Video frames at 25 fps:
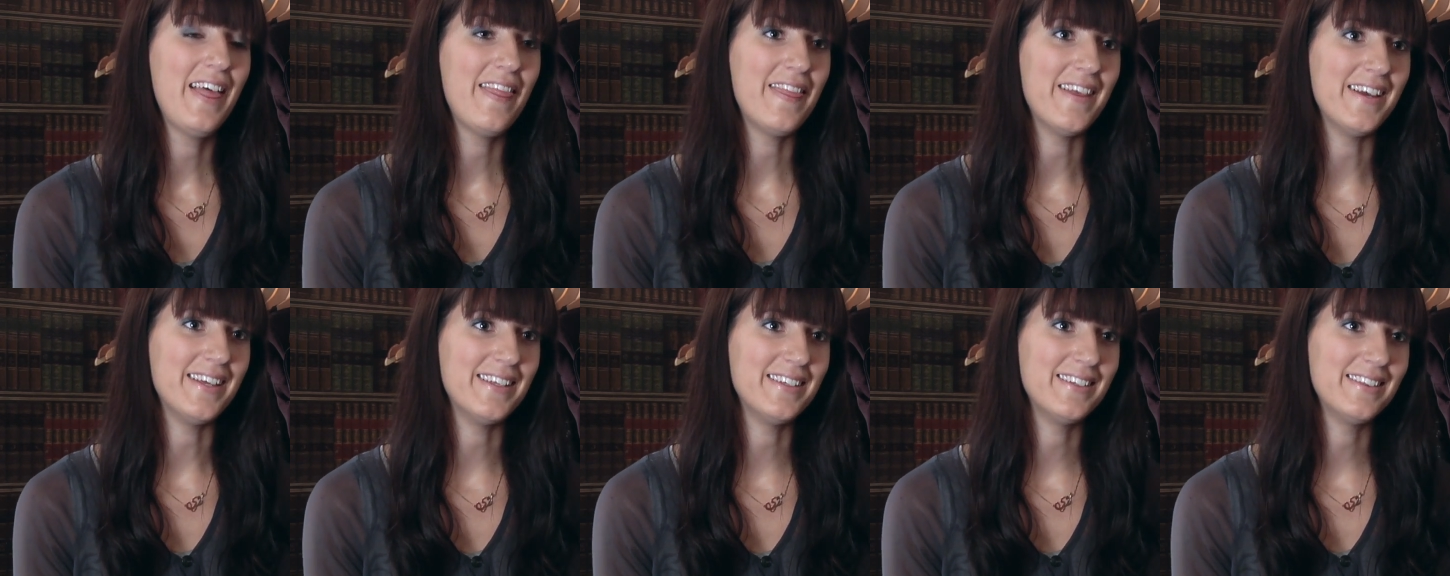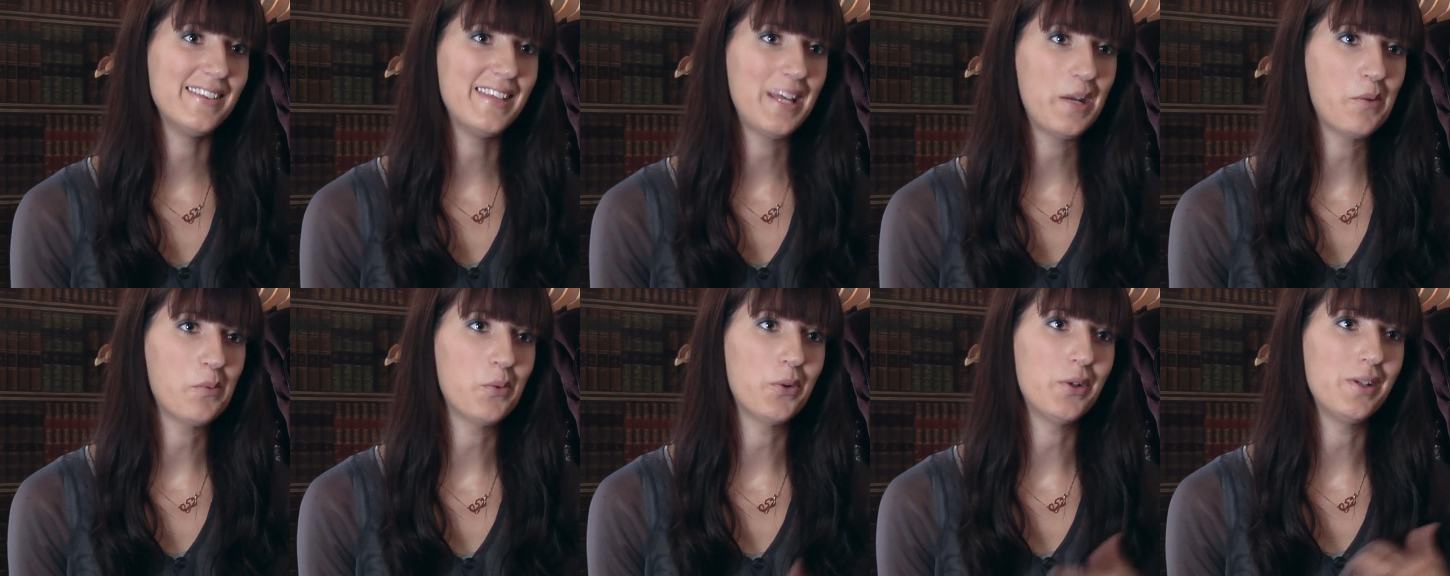that
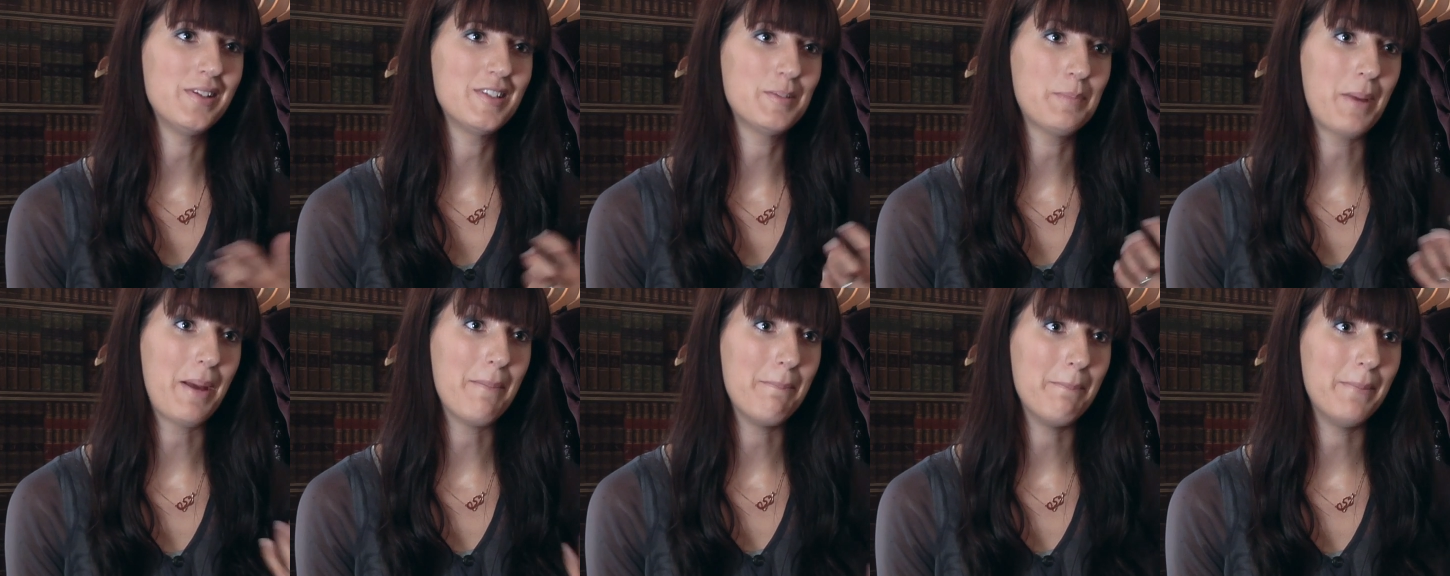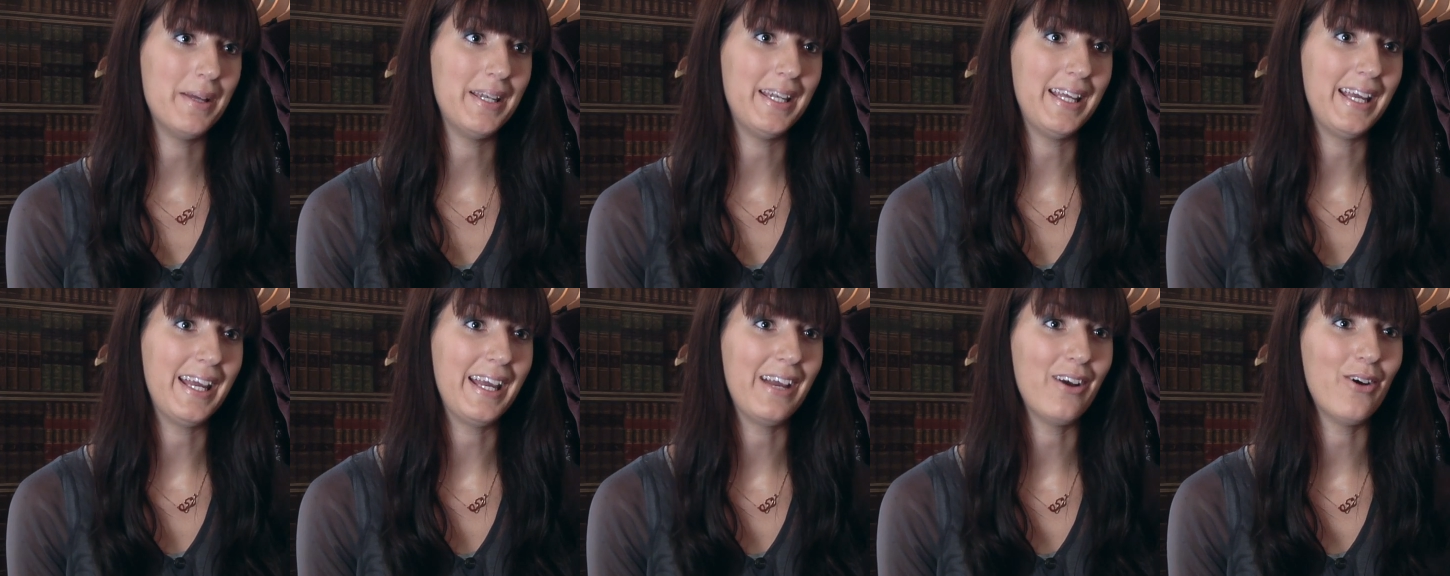they want to spend
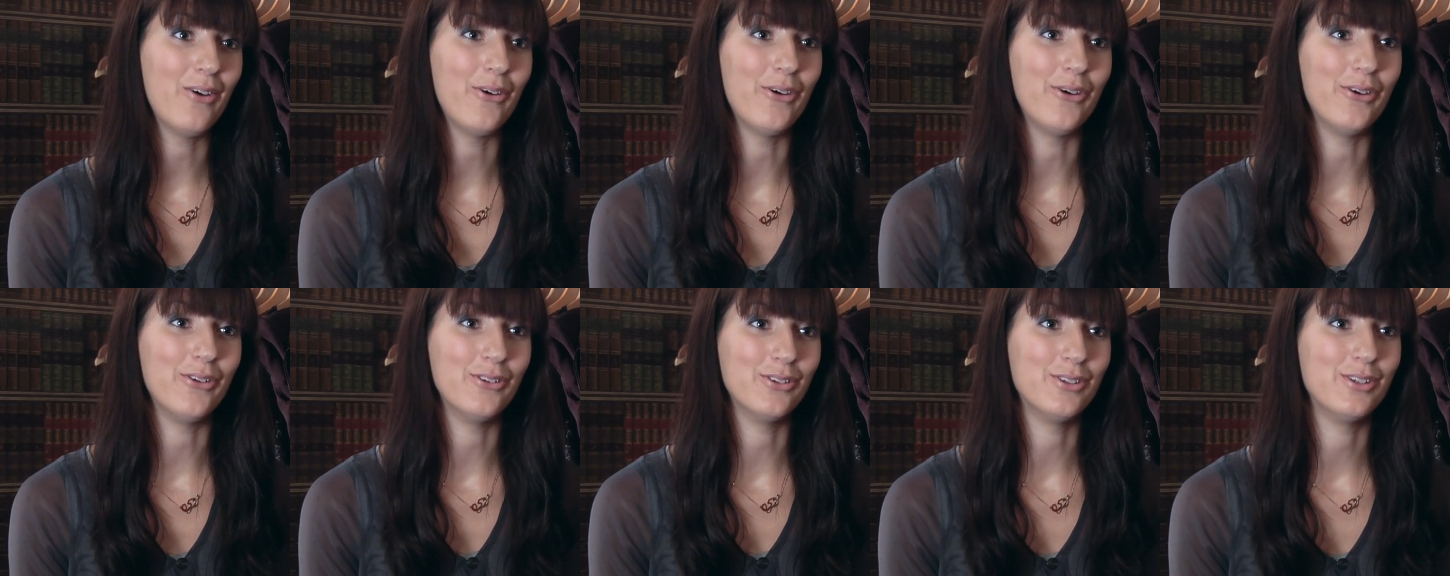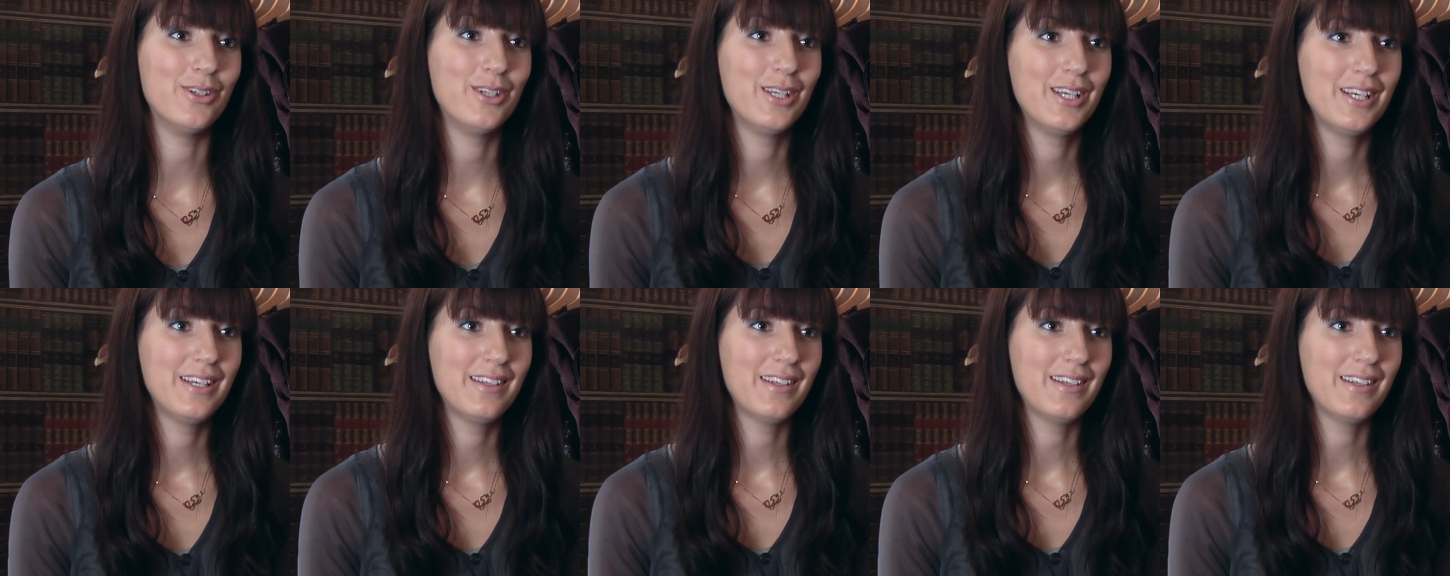money on